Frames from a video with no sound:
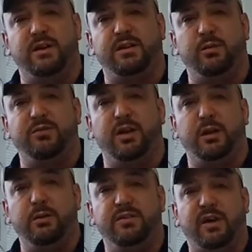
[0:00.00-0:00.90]
I think was the
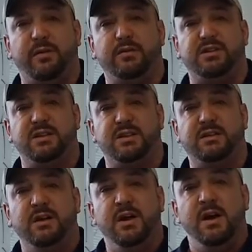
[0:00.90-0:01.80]
lowest I've ever seen.
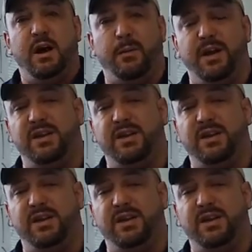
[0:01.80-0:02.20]
I mean,